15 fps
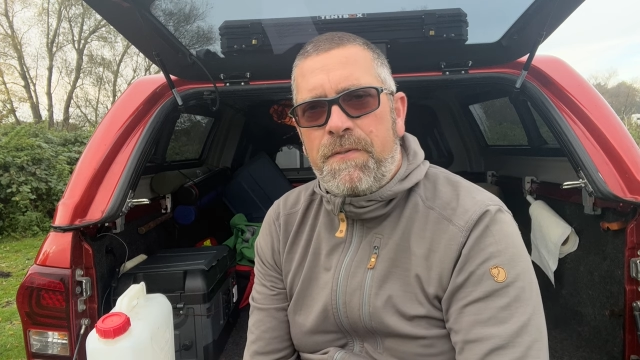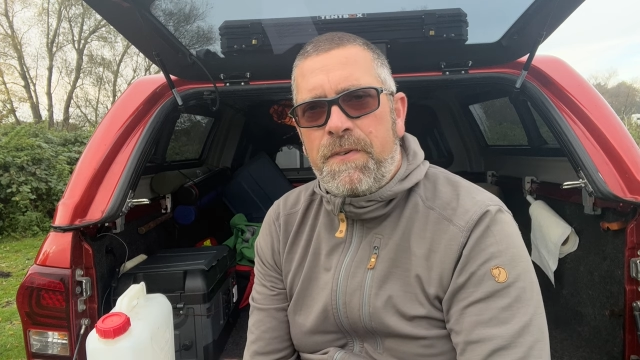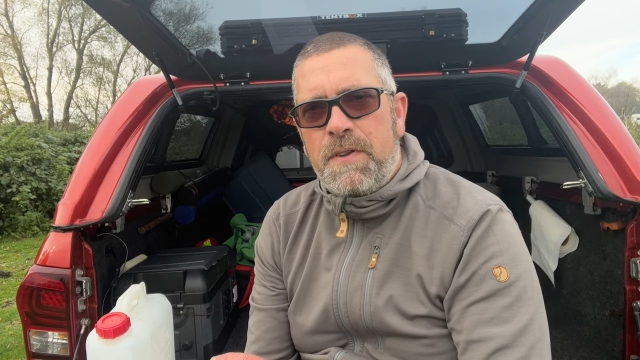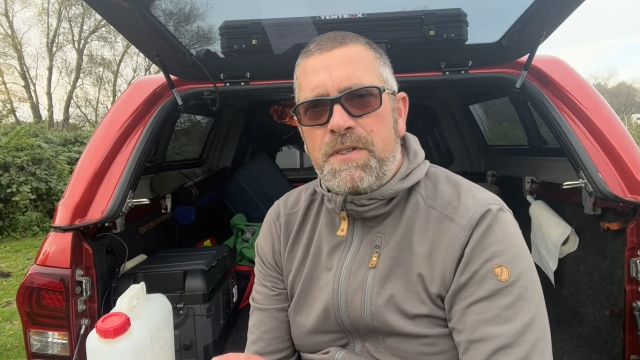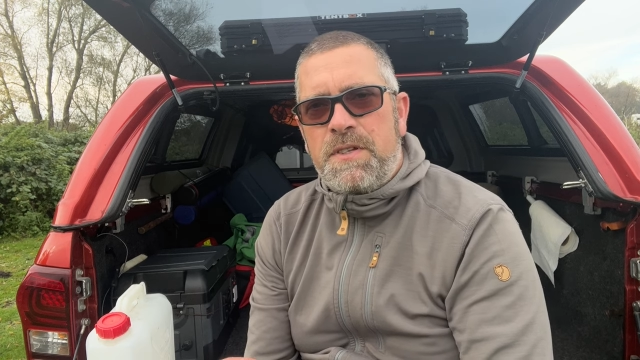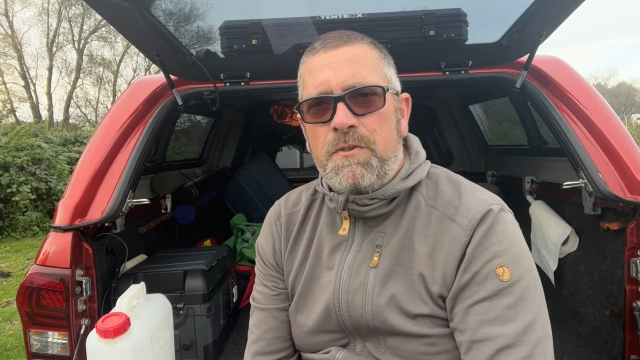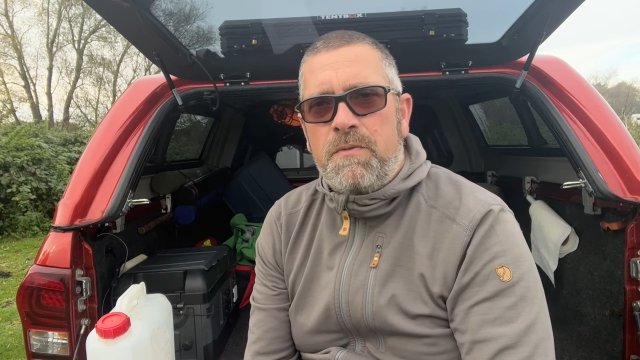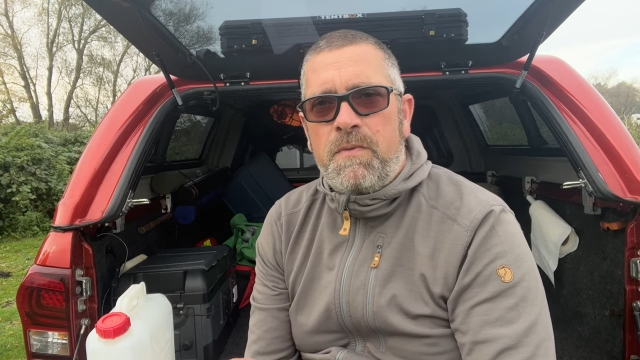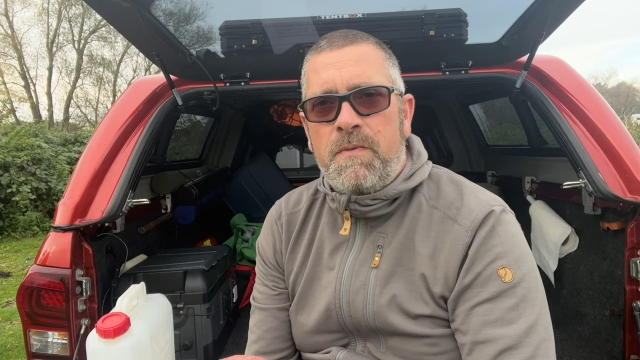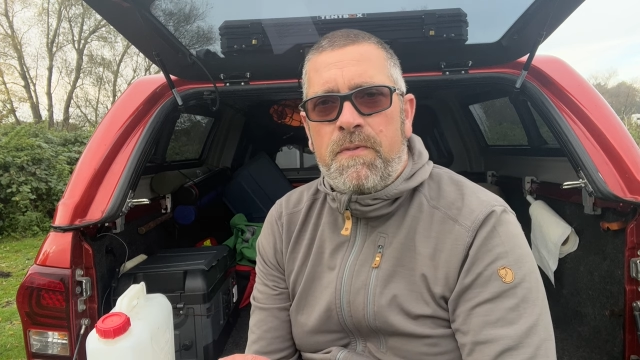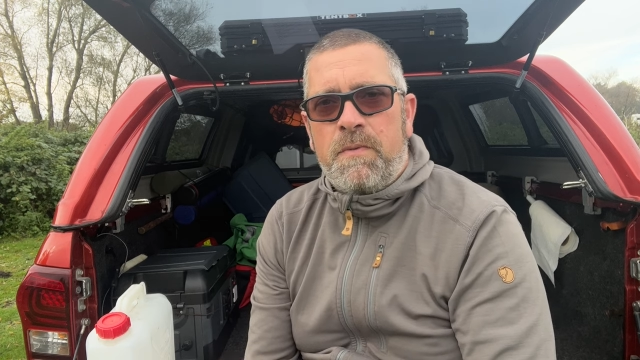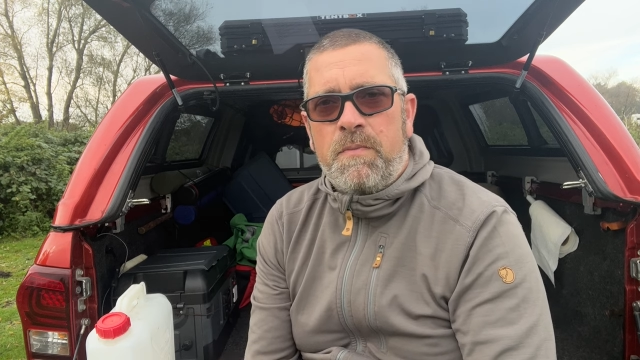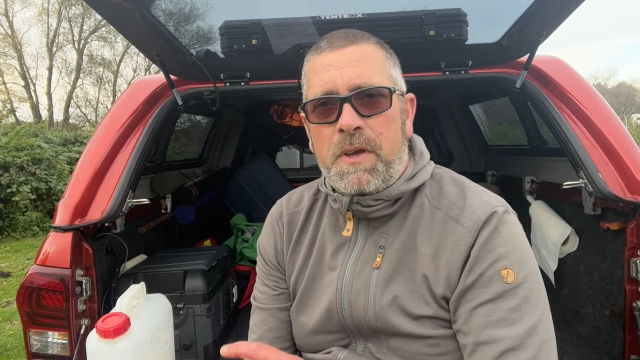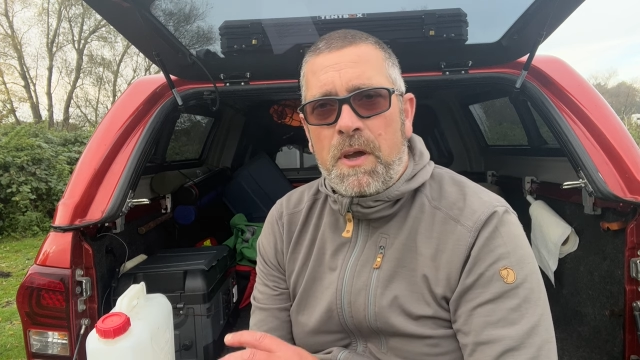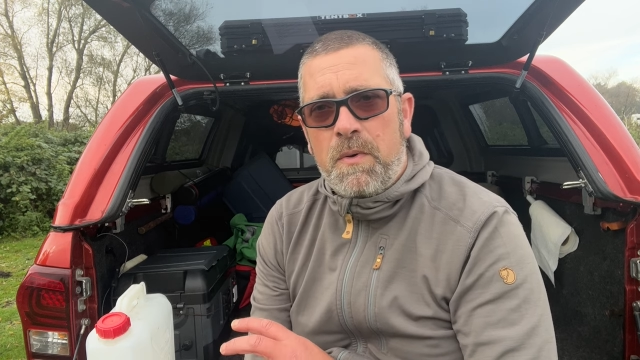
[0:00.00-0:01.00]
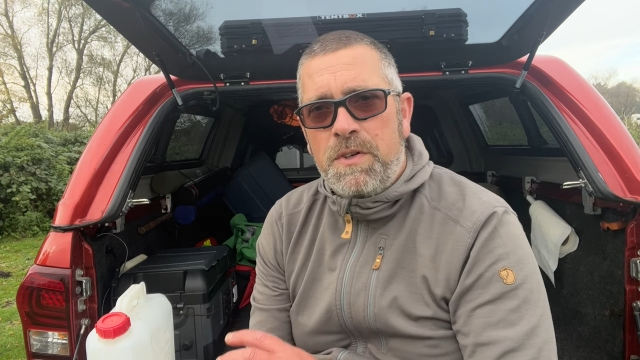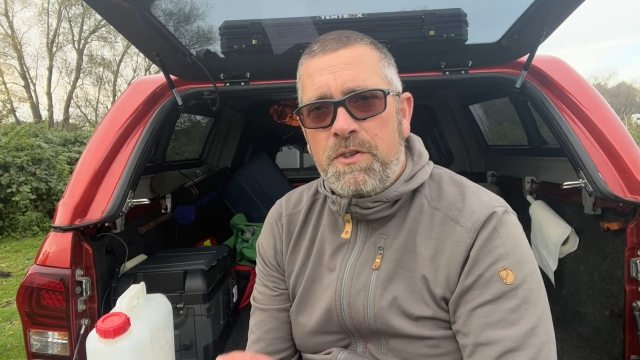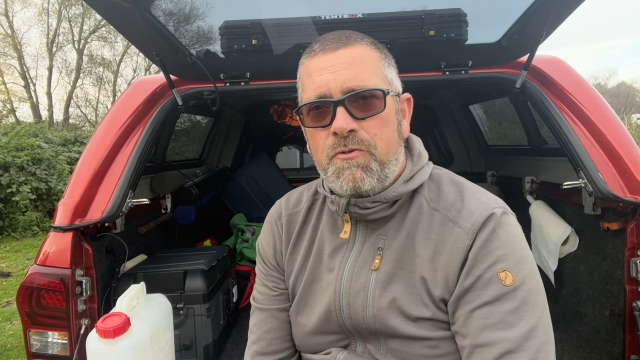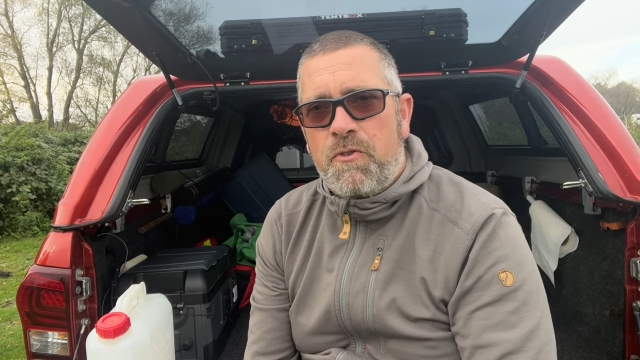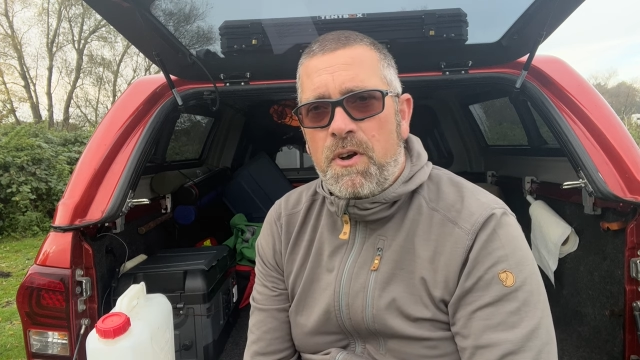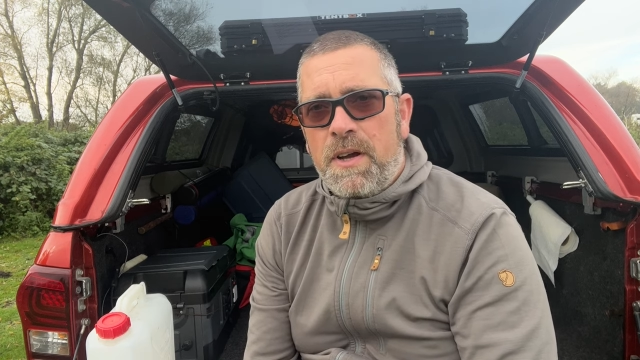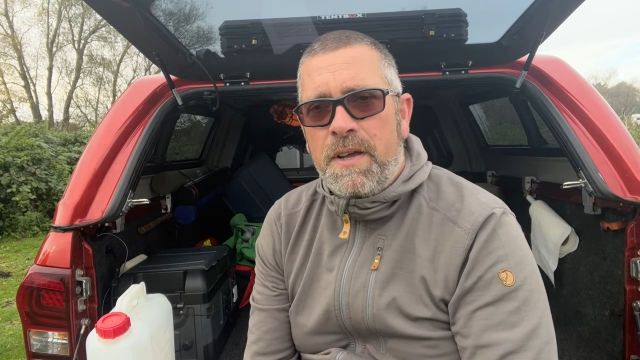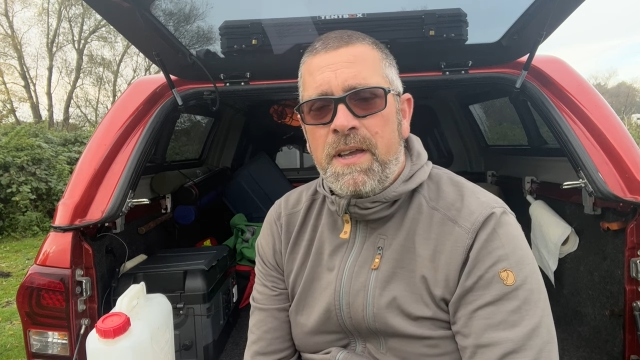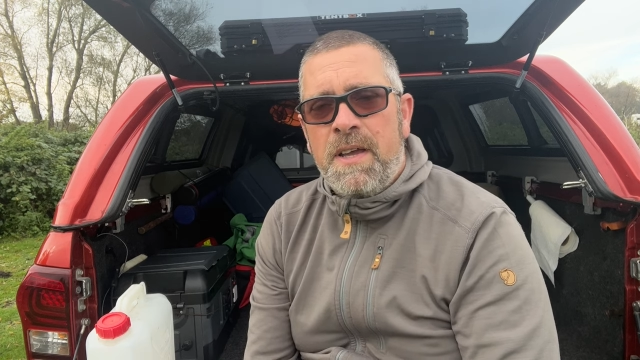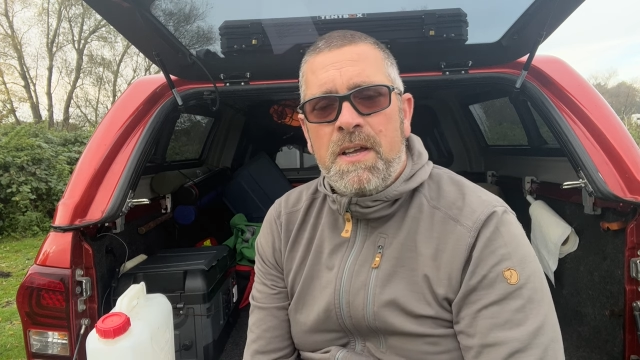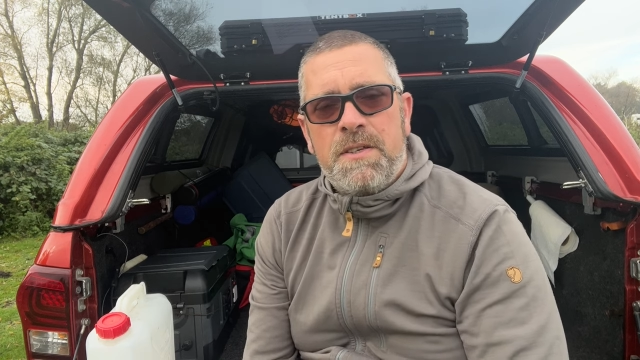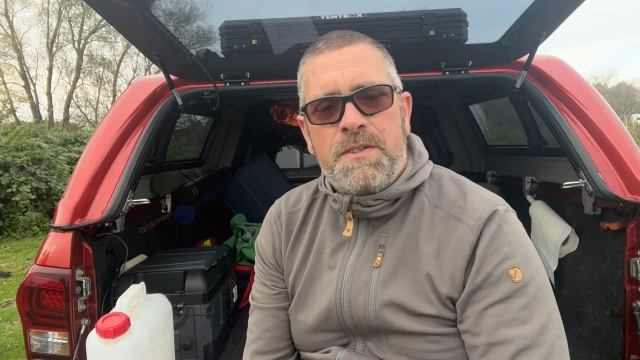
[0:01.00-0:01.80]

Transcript: filter from going dry.